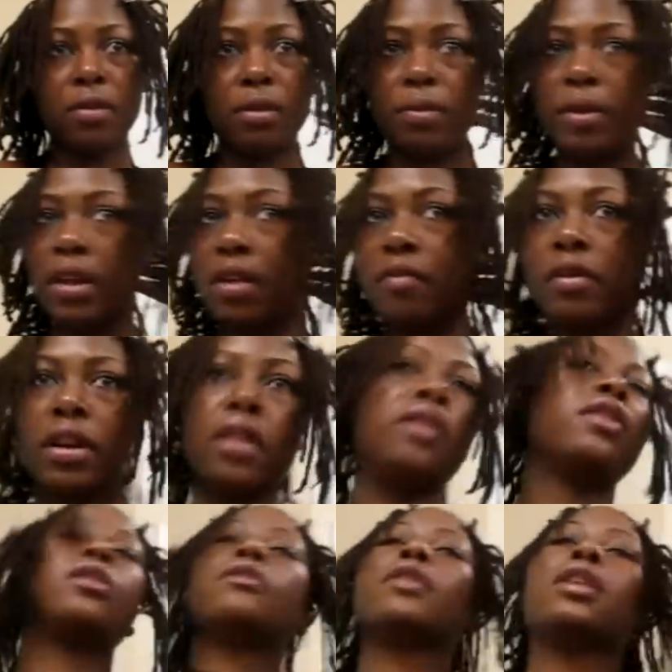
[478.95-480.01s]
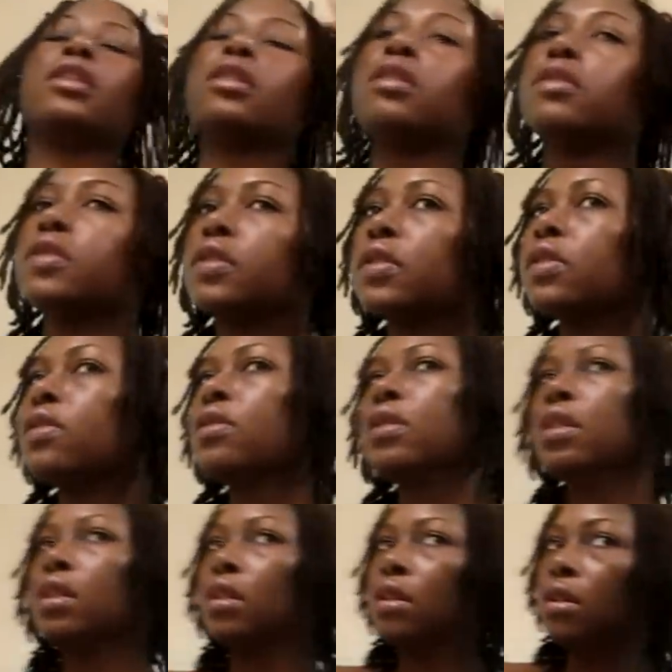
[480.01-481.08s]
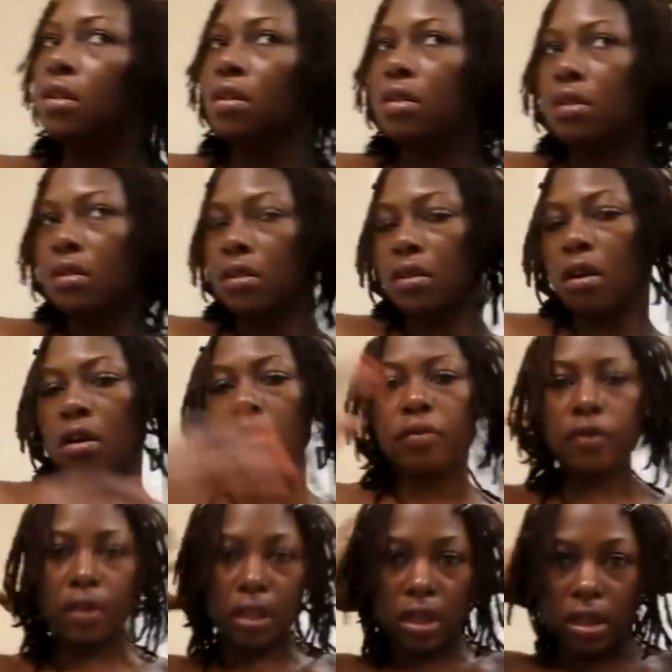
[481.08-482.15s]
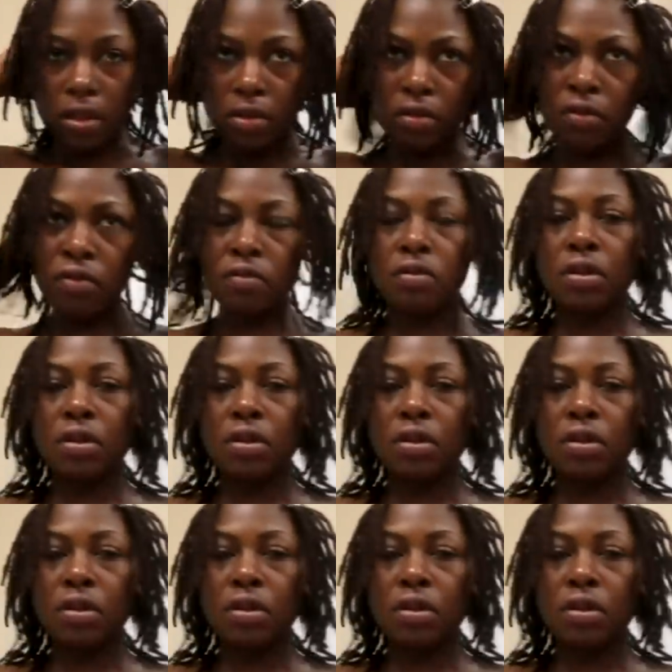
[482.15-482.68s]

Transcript: rubber band right there right now. Just hopefully it'll